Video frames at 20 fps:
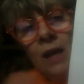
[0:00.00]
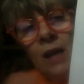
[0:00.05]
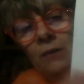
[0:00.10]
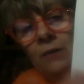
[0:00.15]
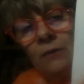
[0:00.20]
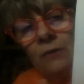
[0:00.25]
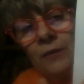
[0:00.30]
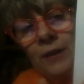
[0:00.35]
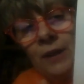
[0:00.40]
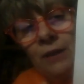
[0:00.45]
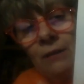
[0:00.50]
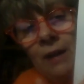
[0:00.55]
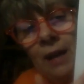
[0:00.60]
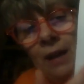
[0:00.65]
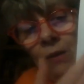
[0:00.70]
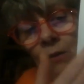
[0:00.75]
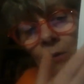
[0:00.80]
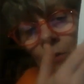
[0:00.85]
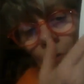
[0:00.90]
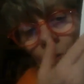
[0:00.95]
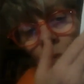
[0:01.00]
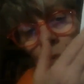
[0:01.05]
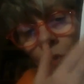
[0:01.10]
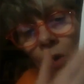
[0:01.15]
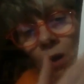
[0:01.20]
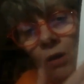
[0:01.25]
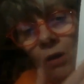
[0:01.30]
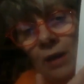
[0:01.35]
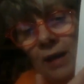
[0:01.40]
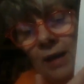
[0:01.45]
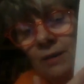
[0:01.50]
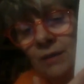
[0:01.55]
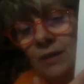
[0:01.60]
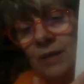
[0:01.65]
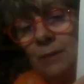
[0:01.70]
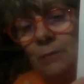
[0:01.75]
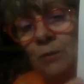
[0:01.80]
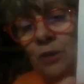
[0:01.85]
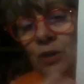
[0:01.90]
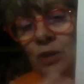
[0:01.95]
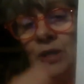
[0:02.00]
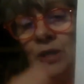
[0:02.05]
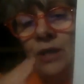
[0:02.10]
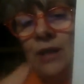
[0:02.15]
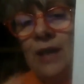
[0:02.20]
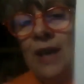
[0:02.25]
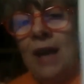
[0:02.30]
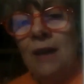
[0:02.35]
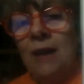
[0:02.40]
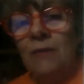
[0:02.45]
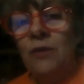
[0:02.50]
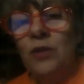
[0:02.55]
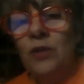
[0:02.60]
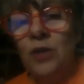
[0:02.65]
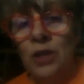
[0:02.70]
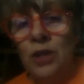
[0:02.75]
and figure out what kind of symmetry do they have.